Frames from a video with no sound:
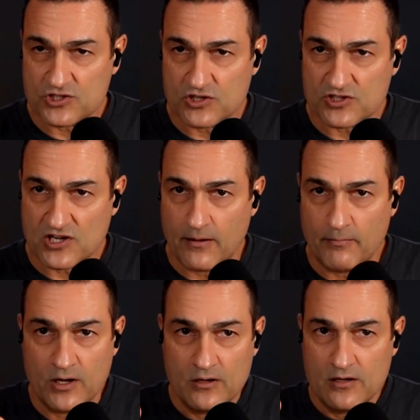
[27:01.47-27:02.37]
to
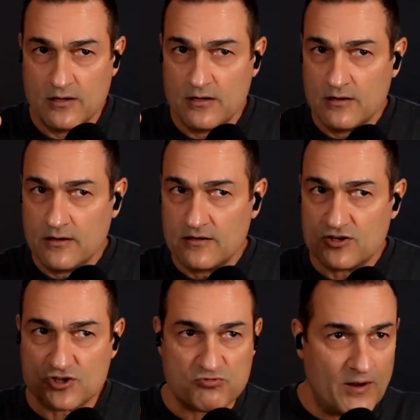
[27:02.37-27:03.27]
some
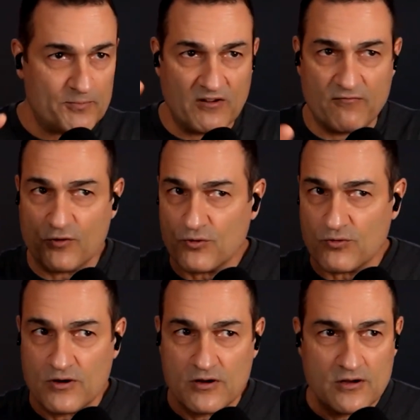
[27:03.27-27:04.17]
disruptive or
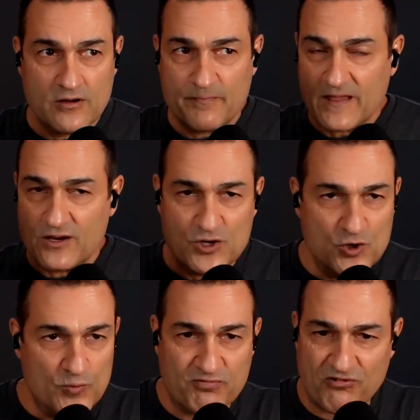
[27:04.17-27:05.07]

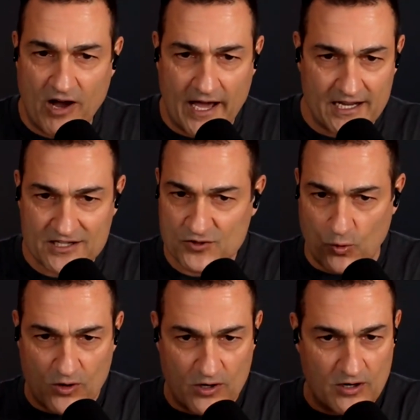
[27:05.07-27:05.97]
new product
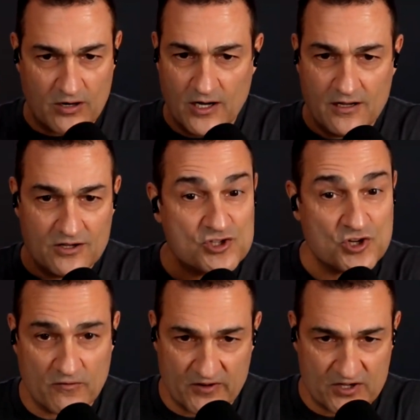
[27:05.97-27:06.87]
or
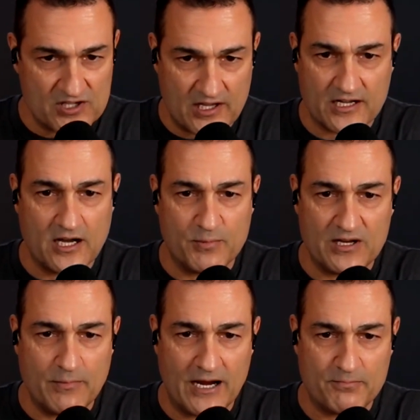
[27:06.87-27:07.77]
service that a company
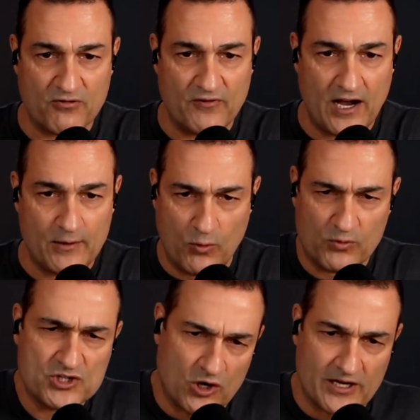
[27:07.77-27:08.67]
might provide when we're
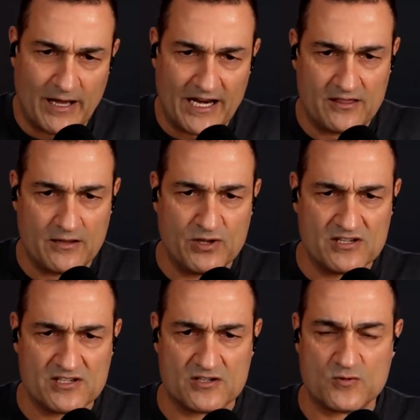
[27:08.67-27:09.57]
talking about it in the
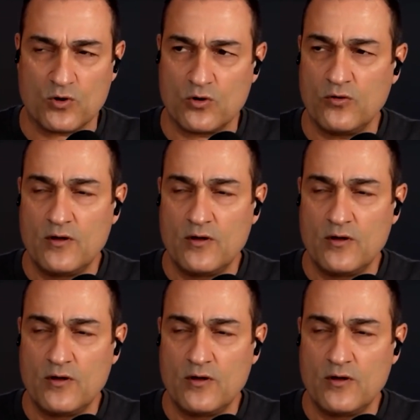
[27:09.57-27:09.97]
business world.